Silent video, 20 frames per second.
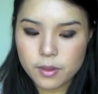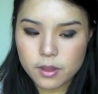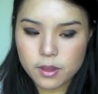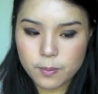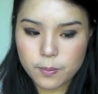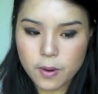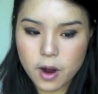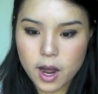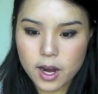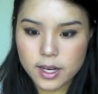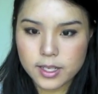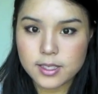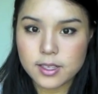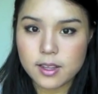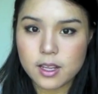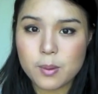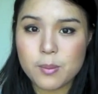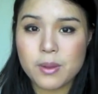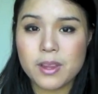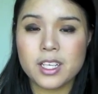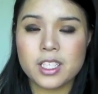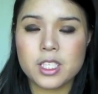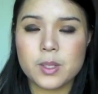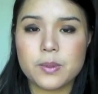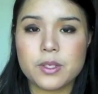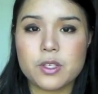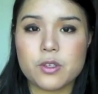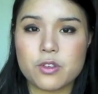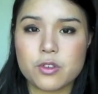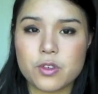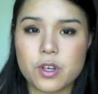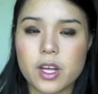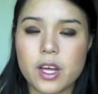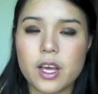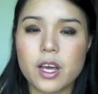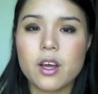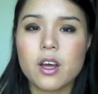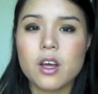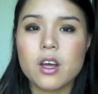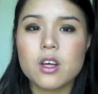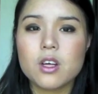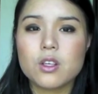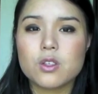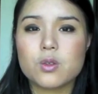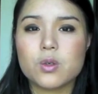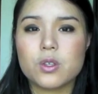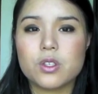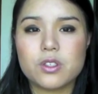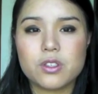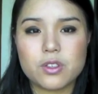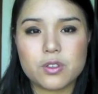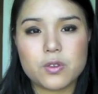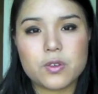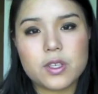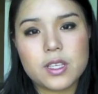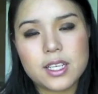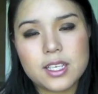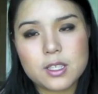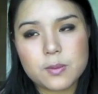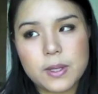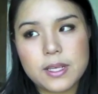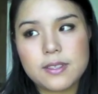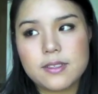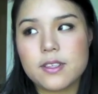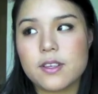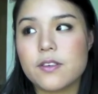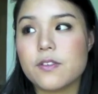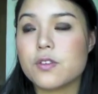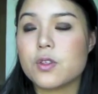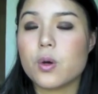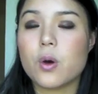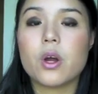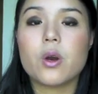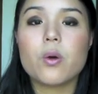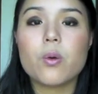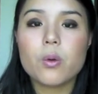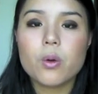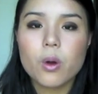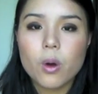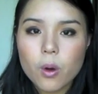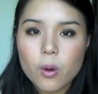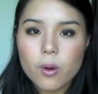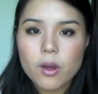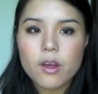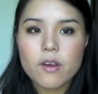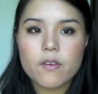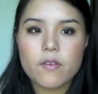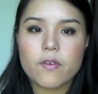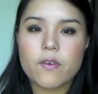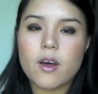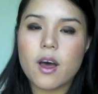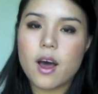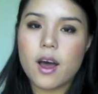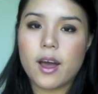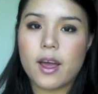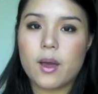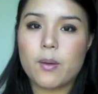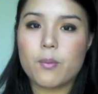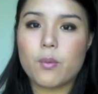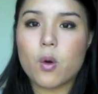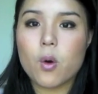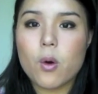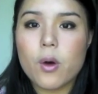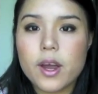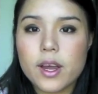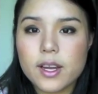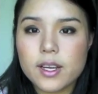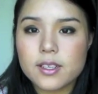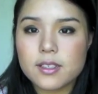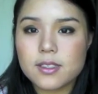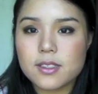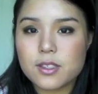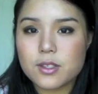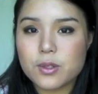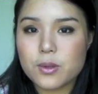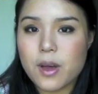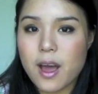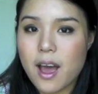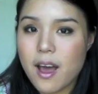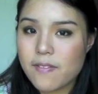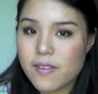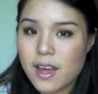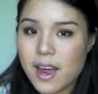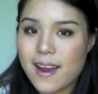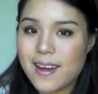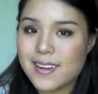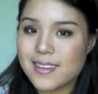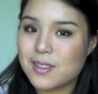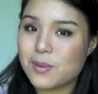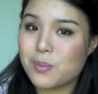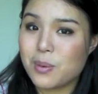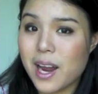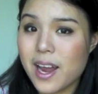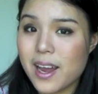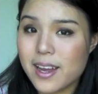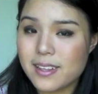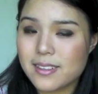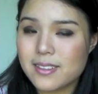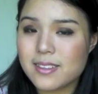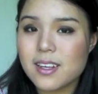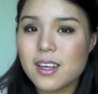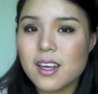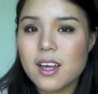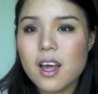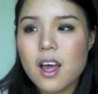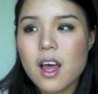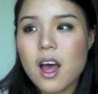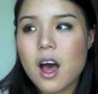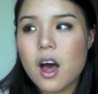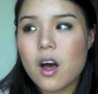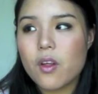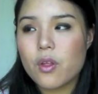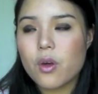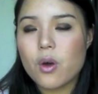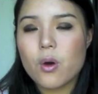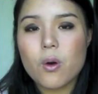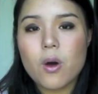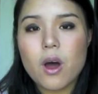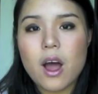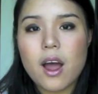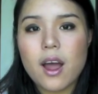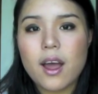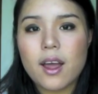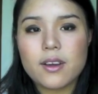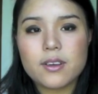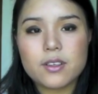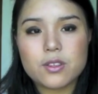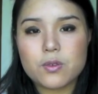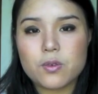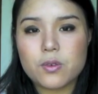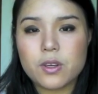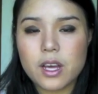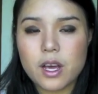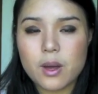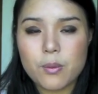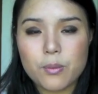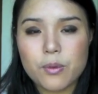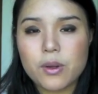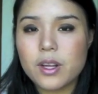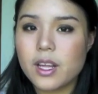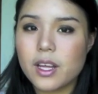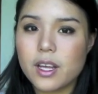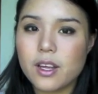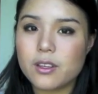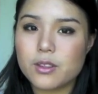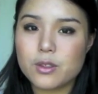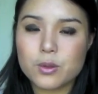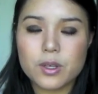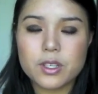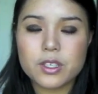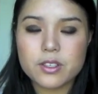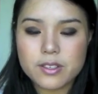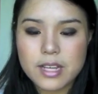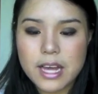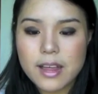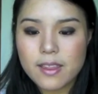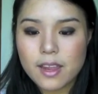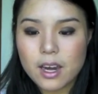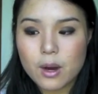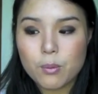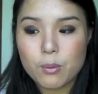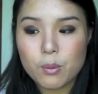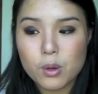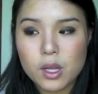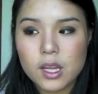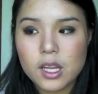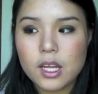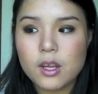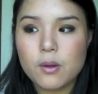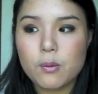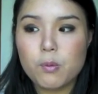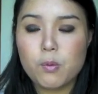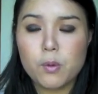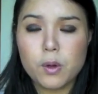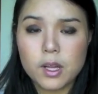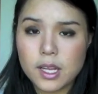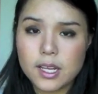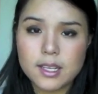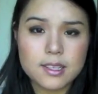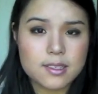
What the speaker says: the product to them and then ship it to Australia. So it's just really expensive. So I don't know if I am going to have that as a prize. Although I really do understand that I'm really